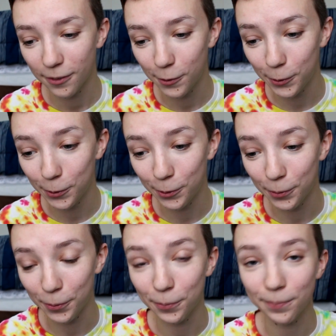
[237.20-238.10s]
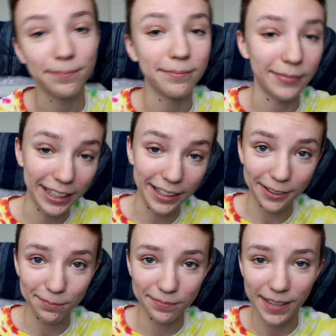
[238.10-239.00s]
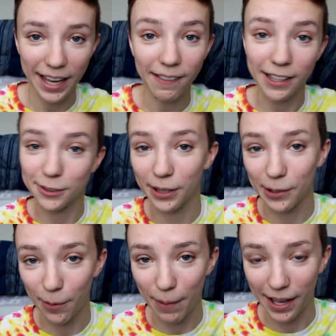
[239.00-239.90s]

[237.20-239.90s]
who need it. And that's really what